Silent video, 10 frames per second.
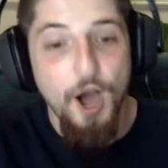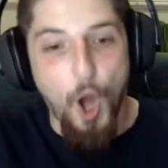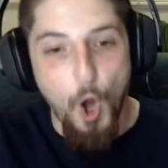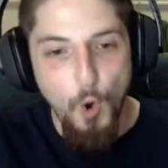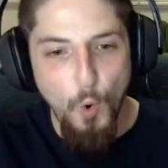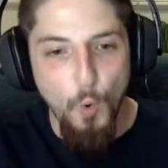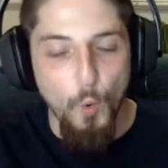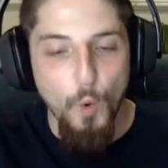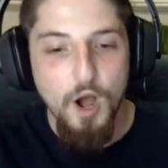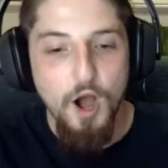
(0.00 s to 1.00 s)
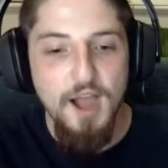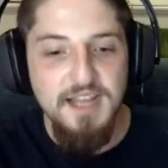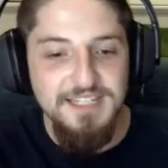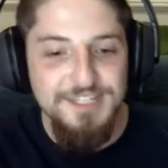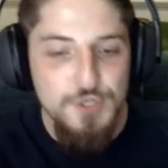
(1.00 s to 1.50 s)
Oh, I
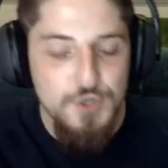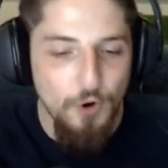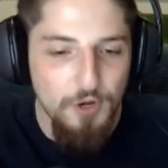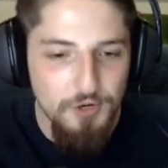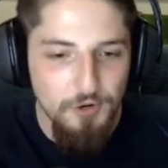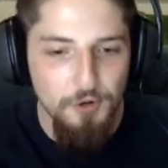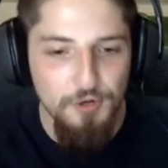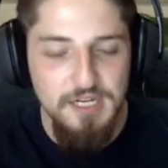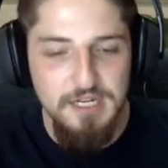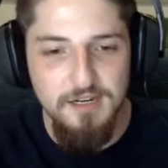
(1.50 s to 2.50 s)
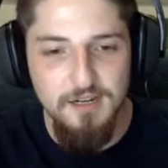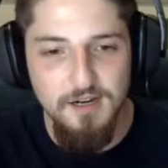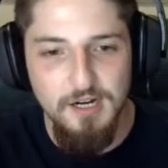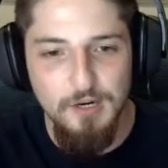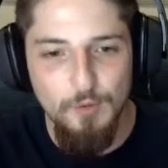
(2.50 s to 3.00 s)
did not know he
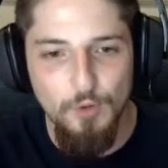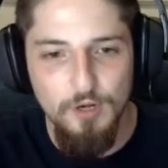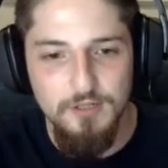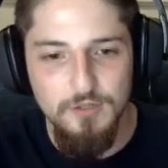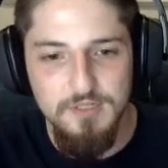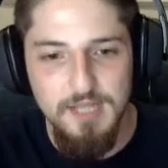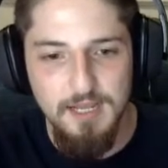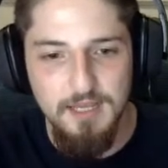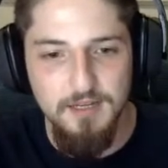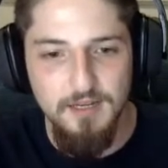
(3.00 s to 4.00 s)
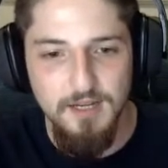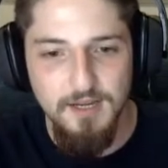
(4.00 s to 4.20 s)
worked on Tekken.